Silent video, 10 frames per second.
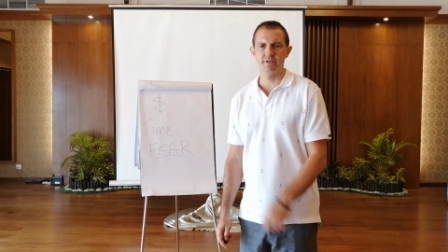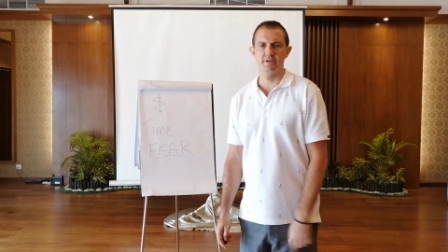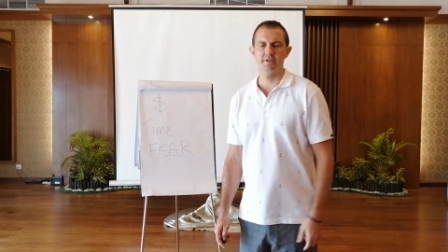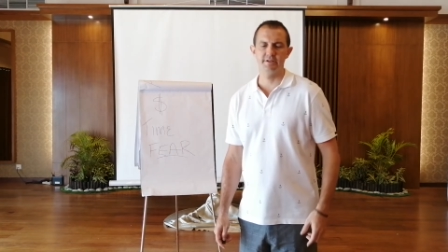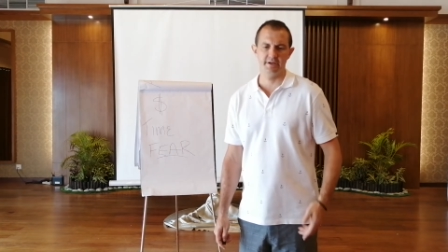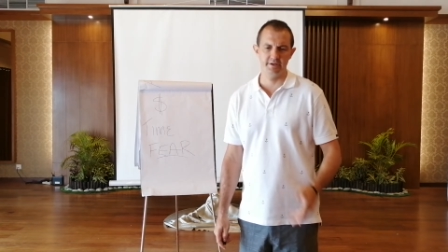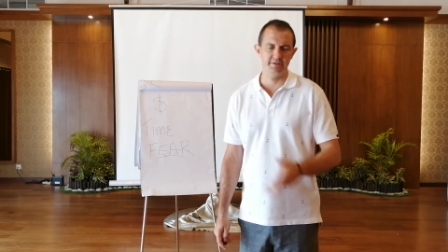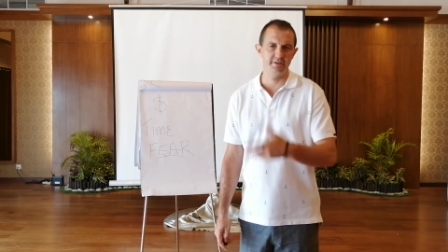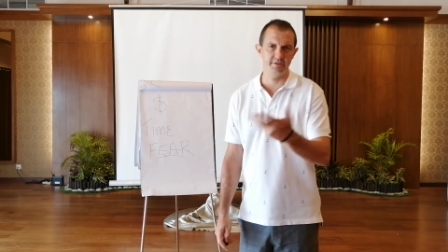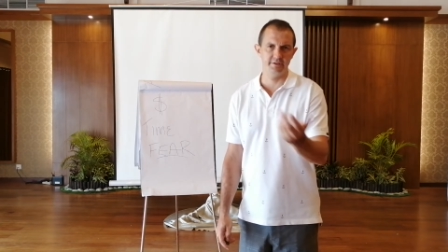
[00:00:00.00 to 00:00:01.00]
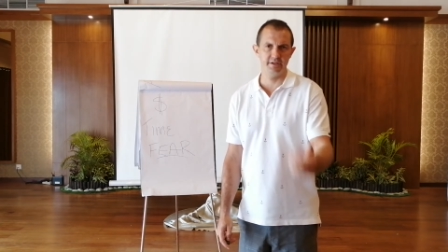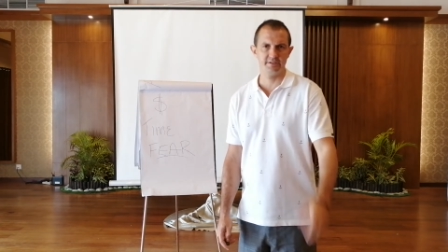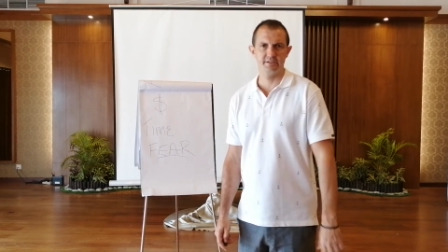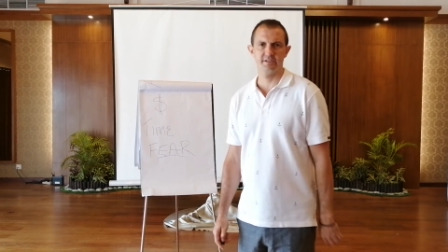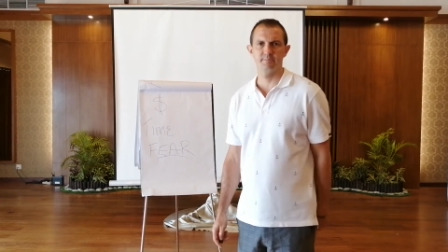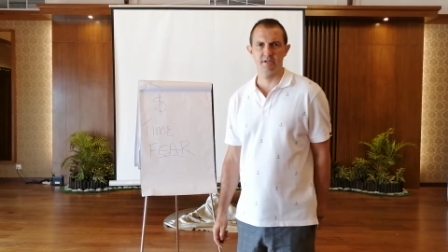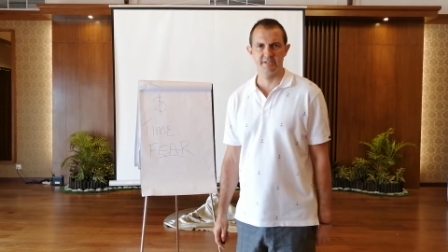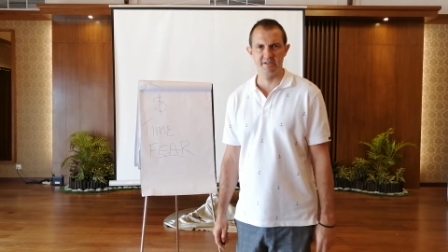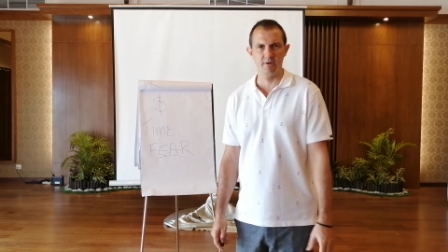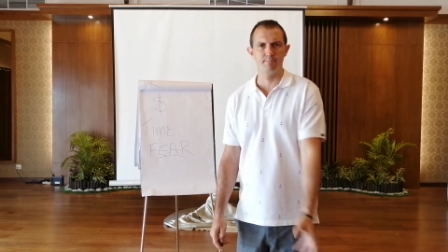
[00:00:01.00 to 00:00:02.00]
And in the next 6
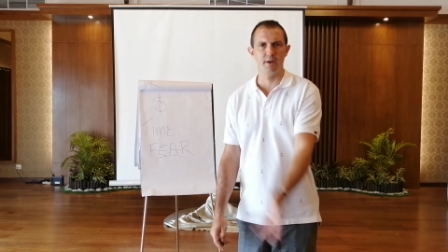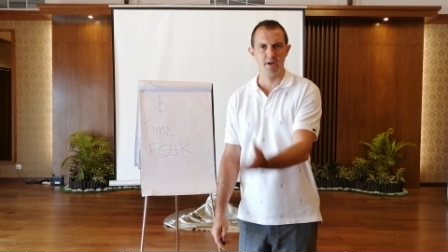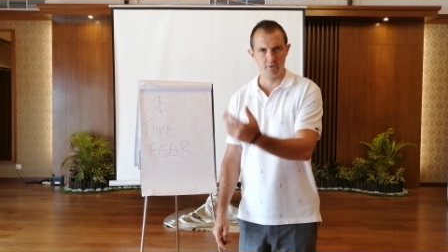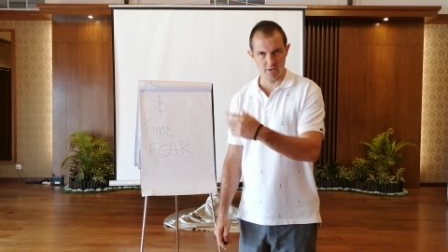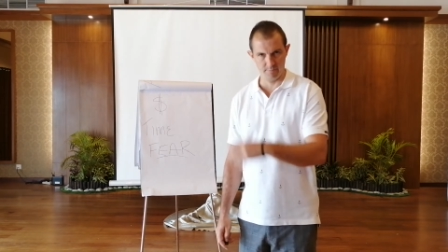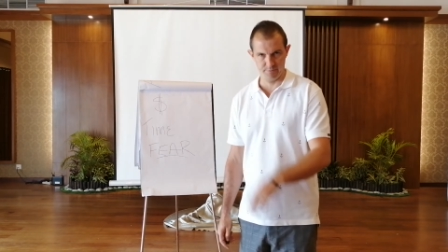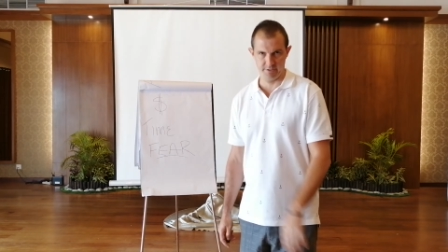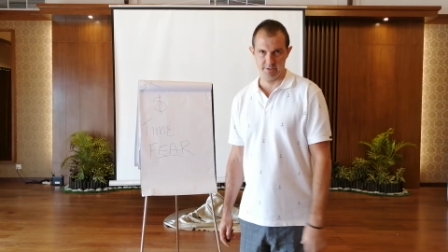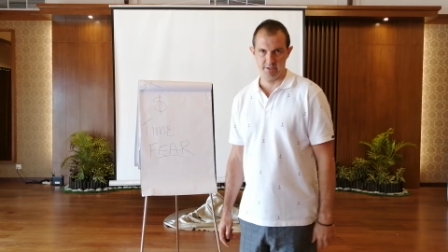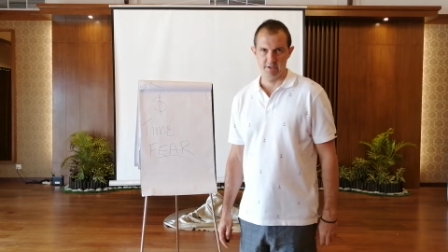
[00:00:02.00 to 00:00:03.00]
months, he went bankrupt.